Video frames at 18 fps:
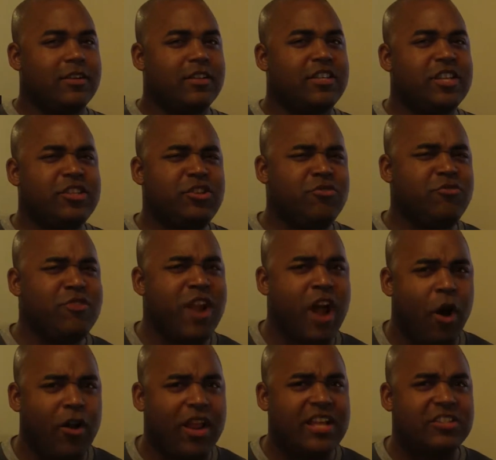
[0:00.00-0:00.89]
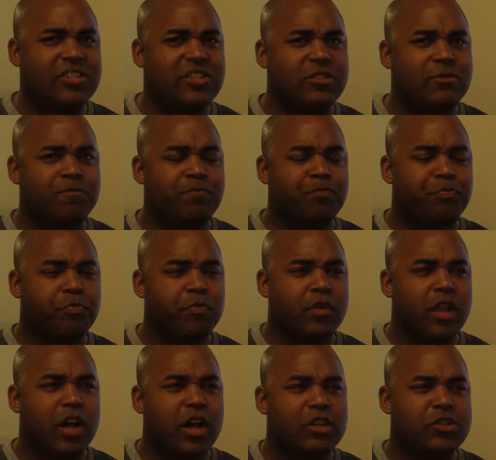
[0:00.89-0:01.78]
Did you notice
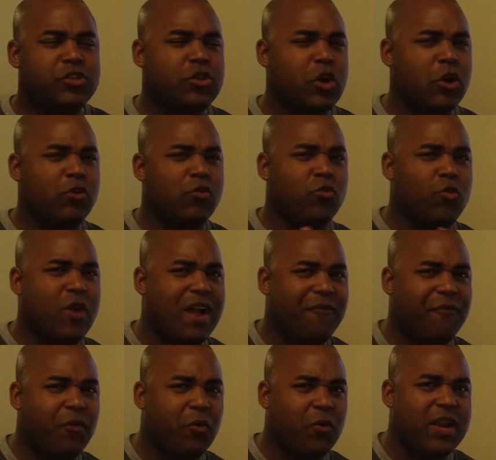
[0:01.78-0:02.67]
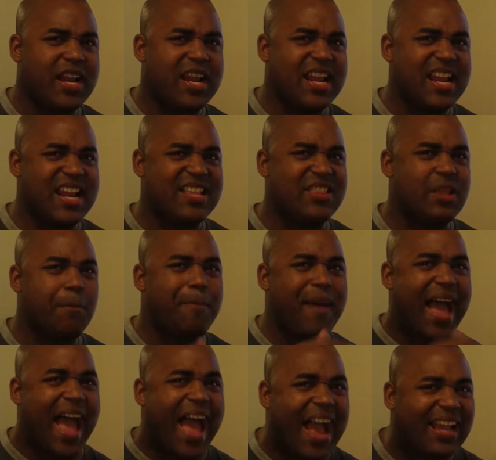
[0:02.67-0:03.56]
a certain referee in the
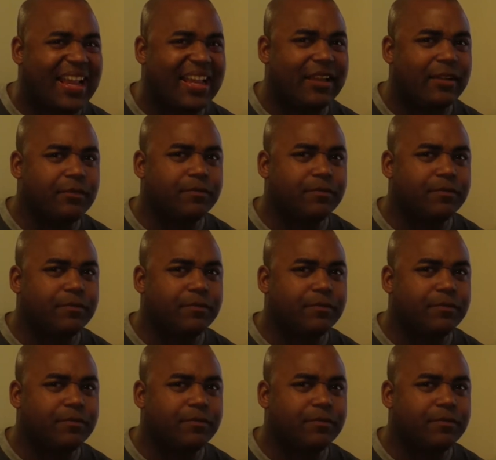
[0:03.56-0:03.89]
back?